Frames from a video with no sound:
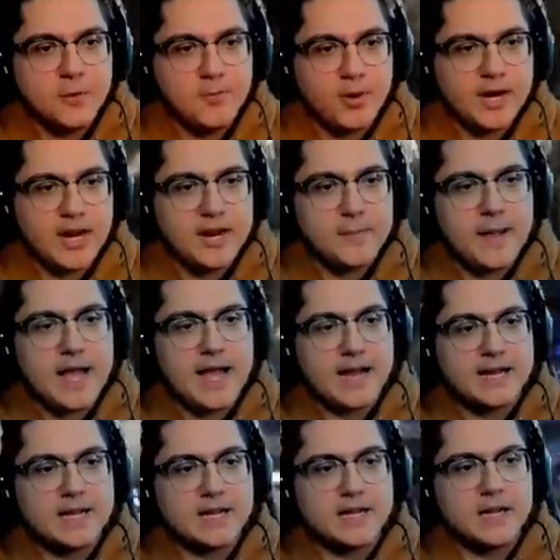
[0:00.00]
they're bringing
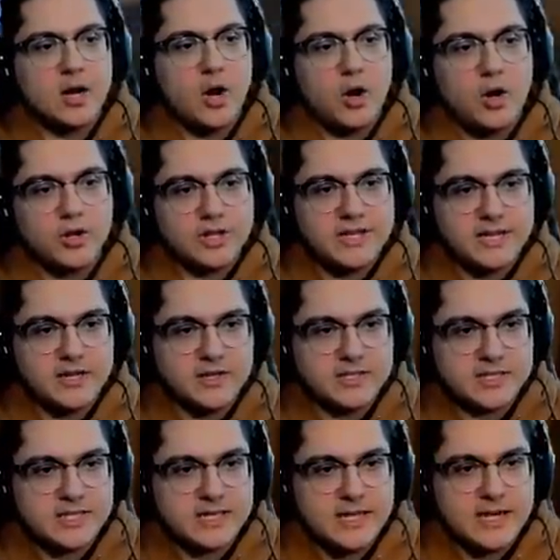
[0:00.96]
back all the
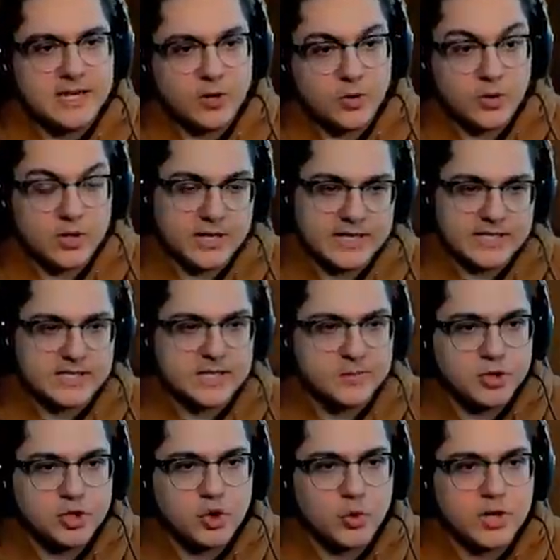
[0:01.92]
DLC, or at
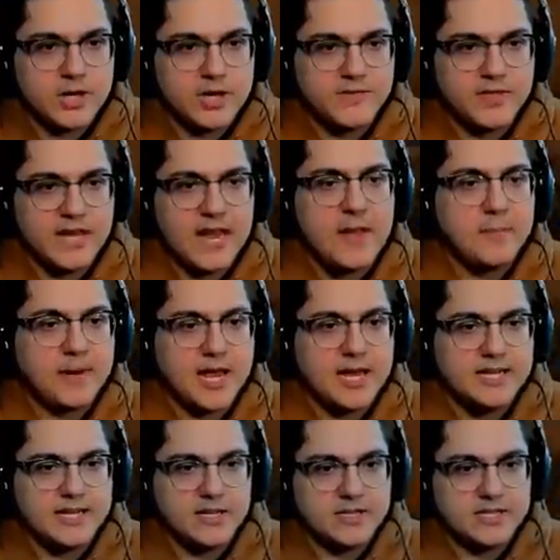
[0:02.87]
least a majority of the
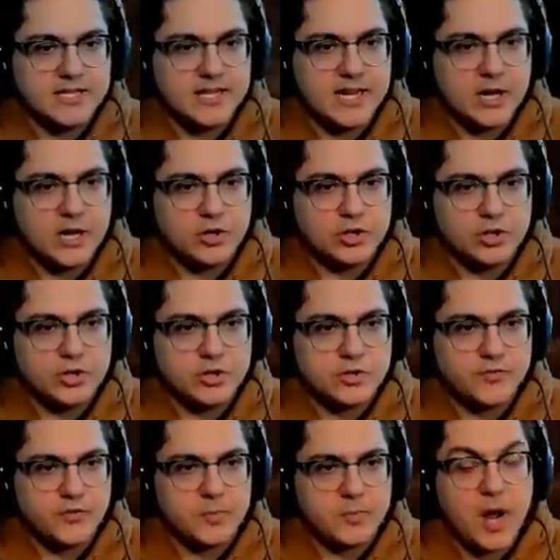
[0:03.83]
MK DLC
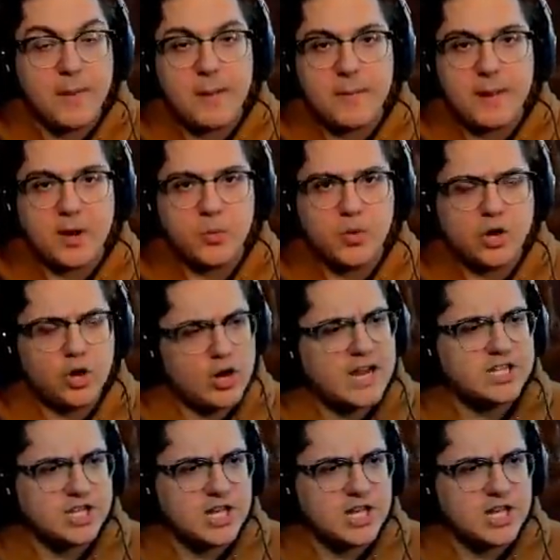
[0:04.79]
characters from Kombat Pack 1, or